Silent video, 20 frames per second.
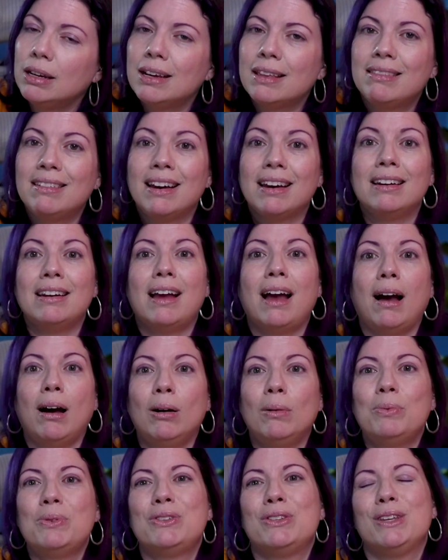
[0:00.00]
that
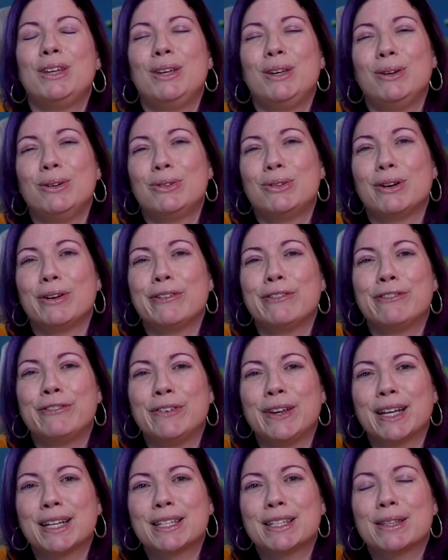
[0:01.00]
helps the user
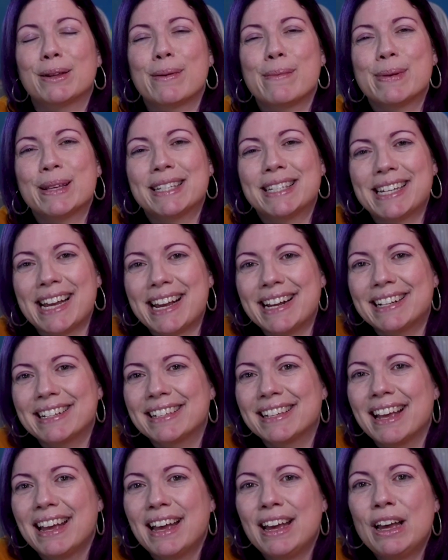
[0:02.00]
fix their mistakes,
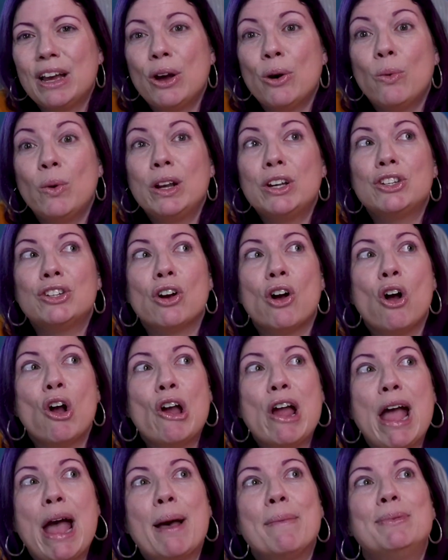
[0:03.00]
which
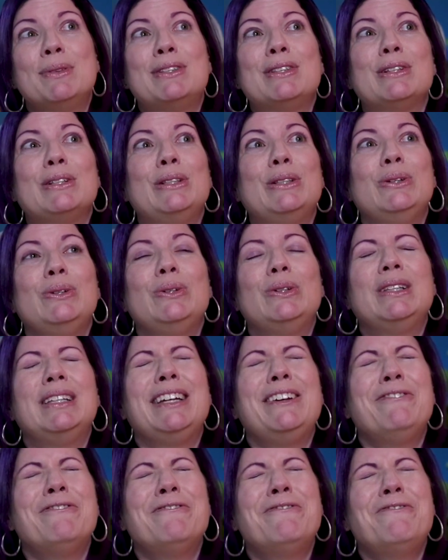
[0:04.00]
are
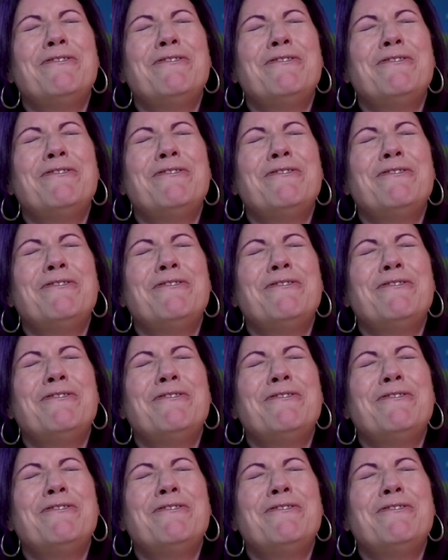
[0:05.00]
absolutely